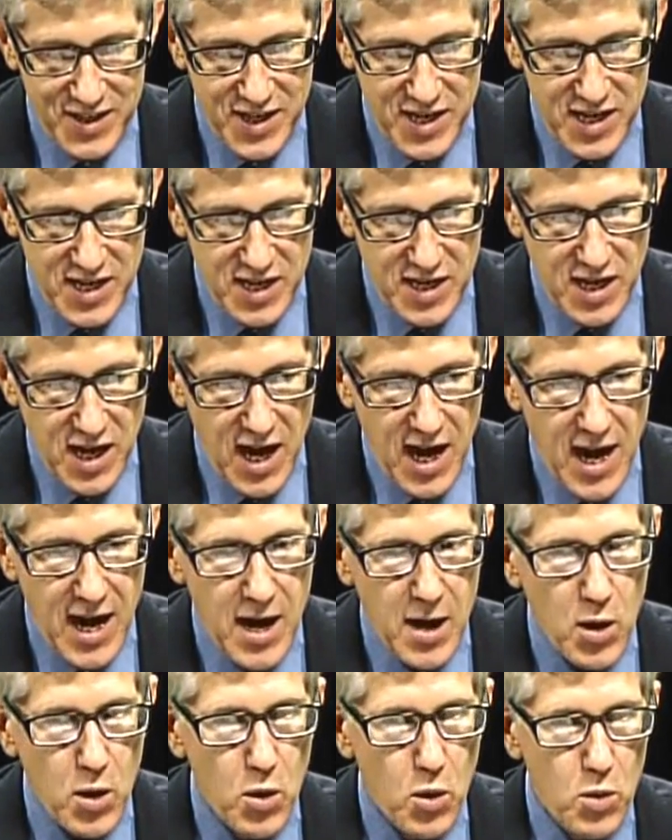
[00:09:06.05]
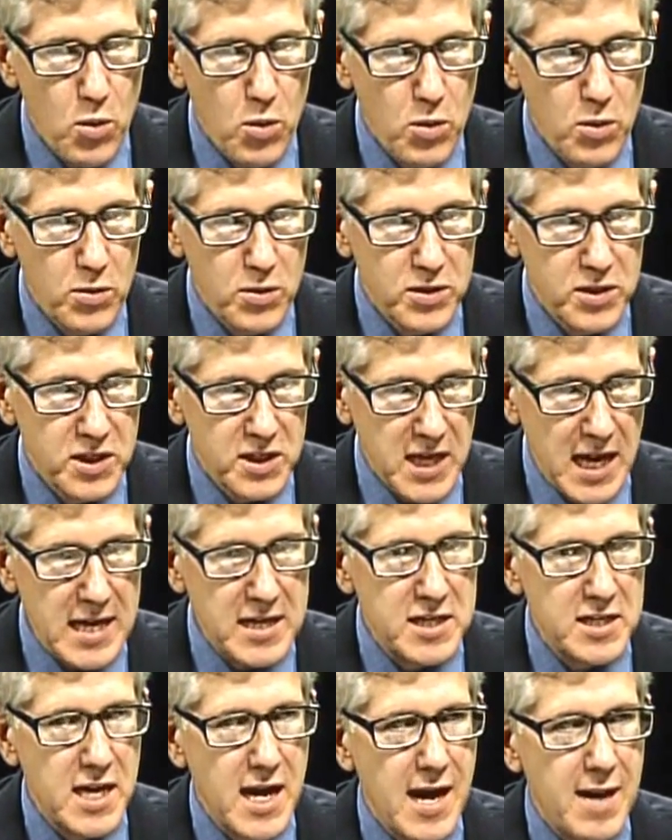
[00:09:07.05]
the uh,
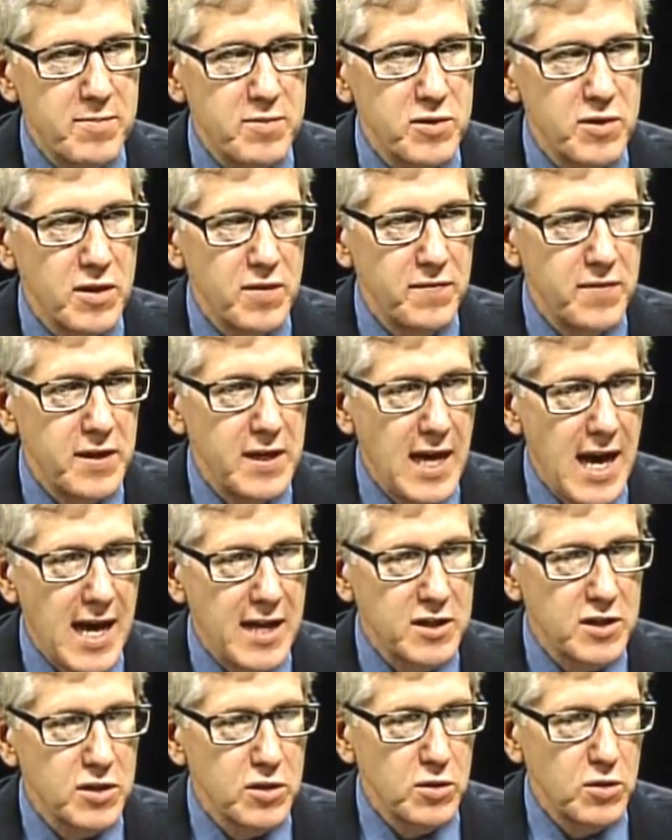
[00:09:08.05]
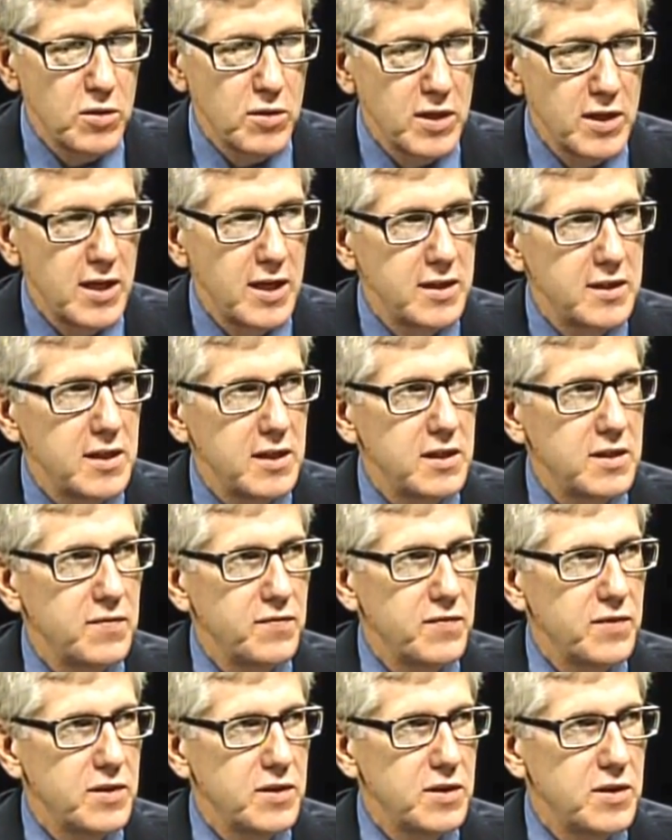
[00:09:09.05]
state chapter of the national
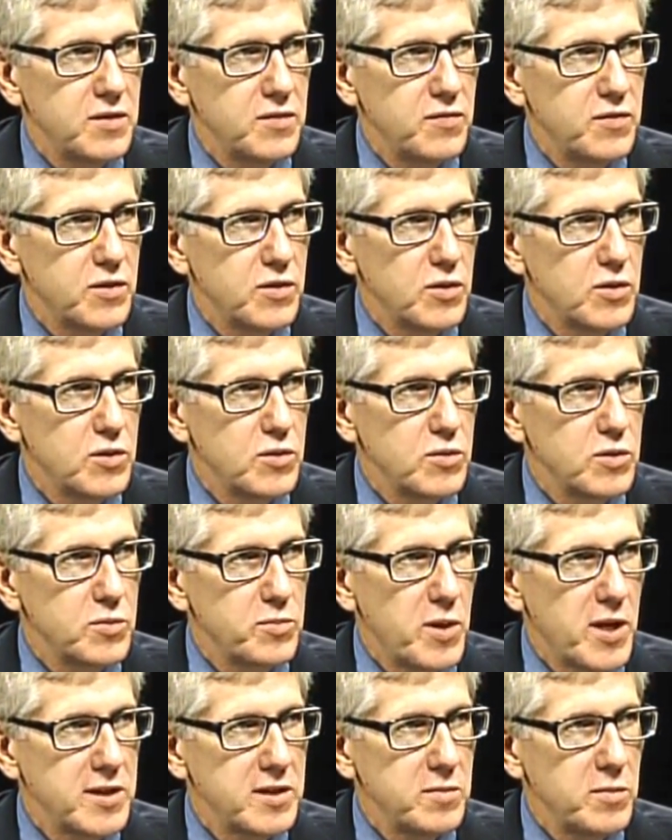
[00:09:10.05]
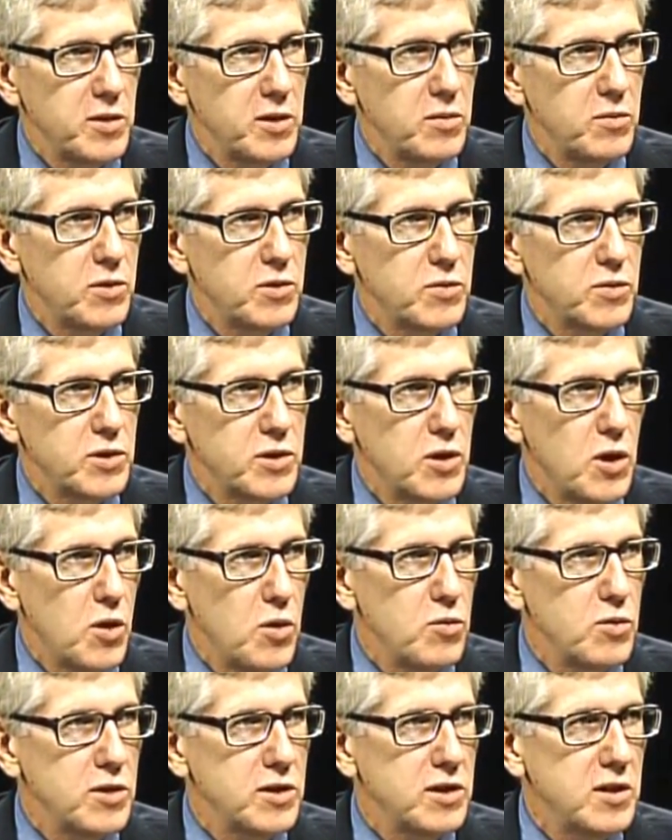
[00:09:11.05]
organization Physicians for Social Responsibility, which was
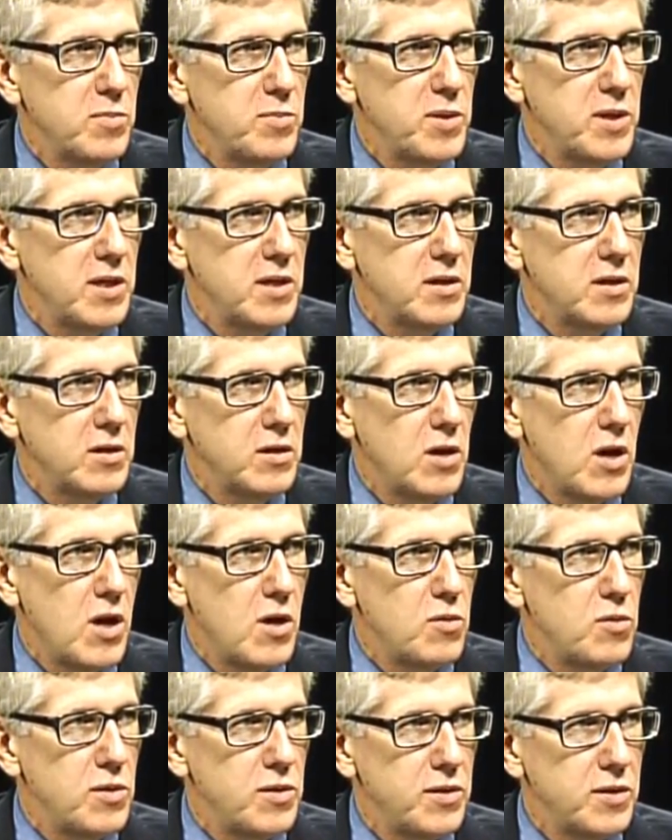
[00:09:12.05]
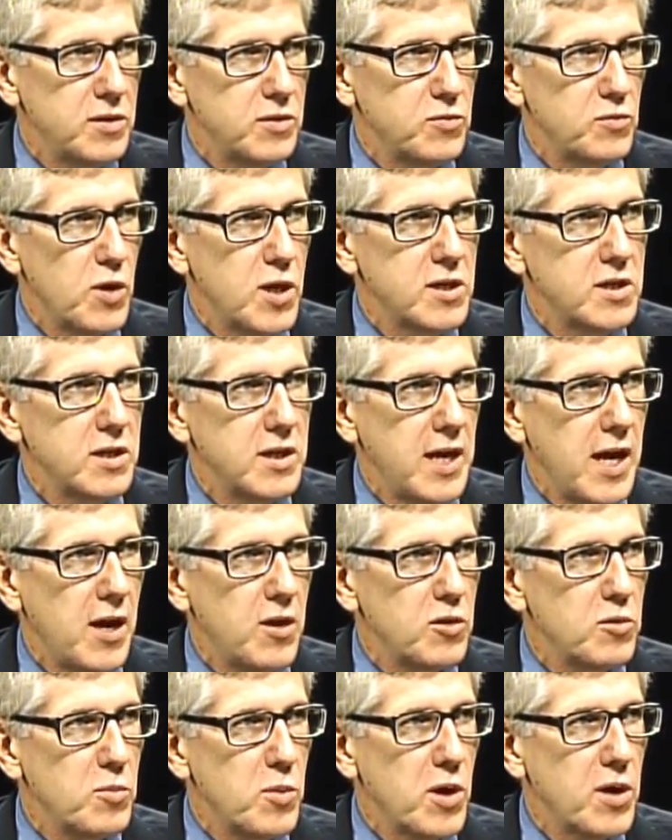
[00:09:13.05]
co recipient along with its Russian
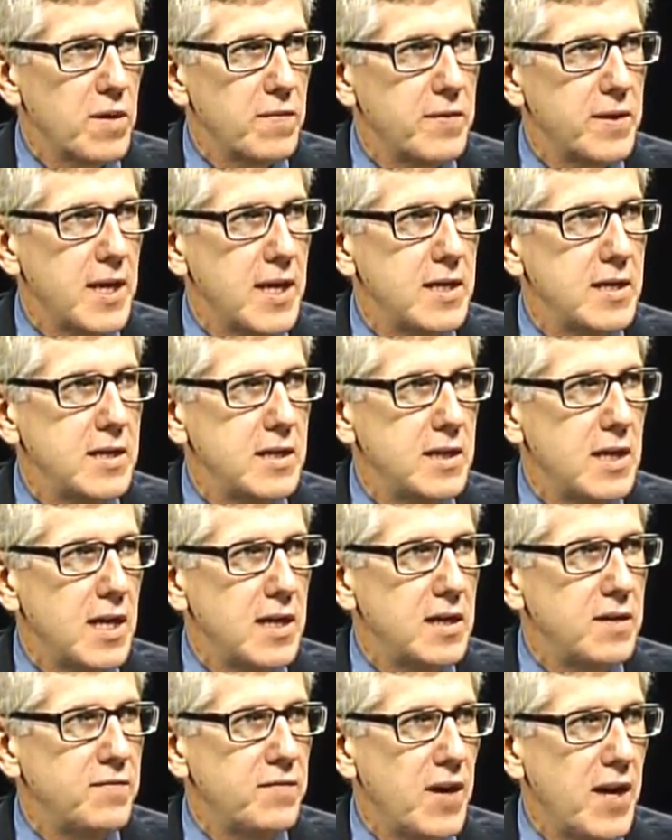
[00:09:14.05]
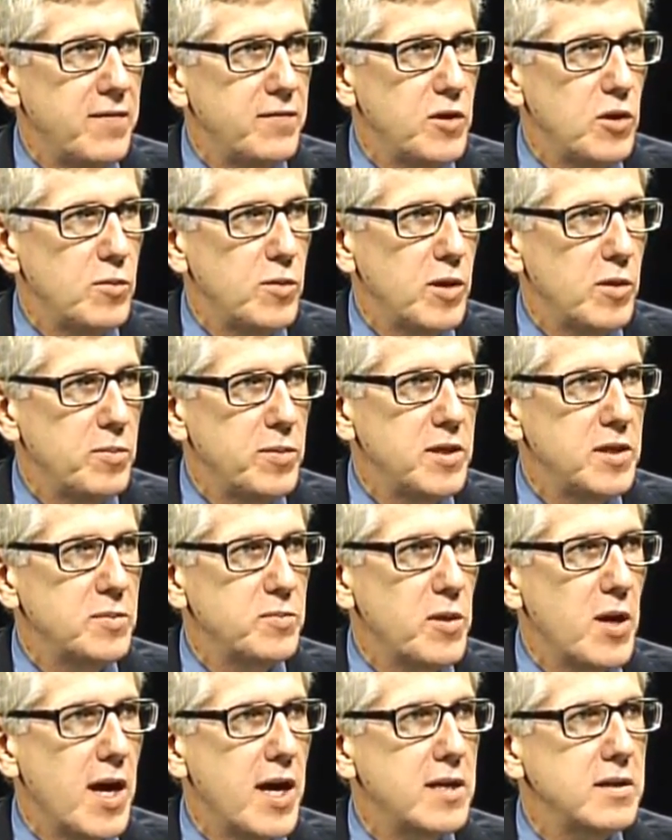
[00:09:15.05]
counterpart of the 1995 Nobel Peace
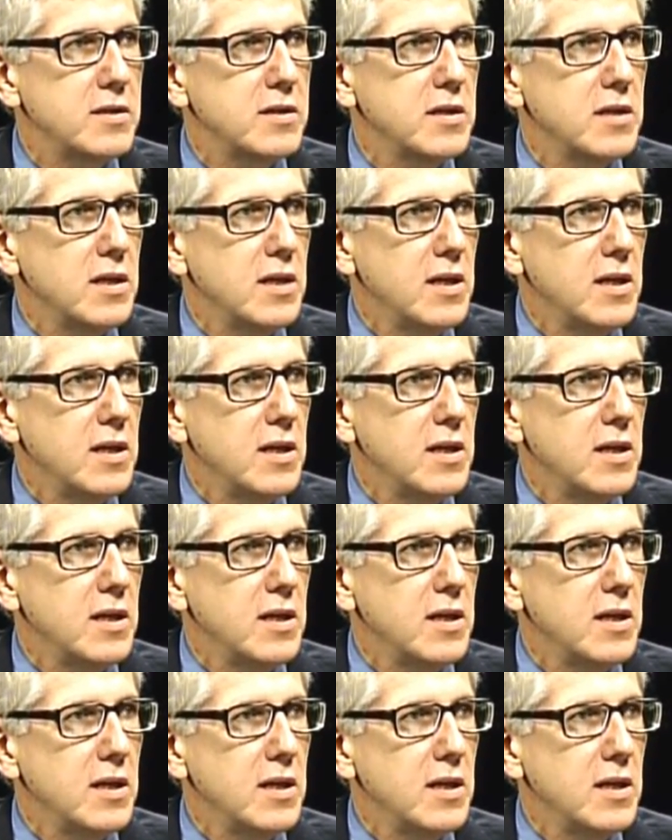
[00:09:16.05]
Prize.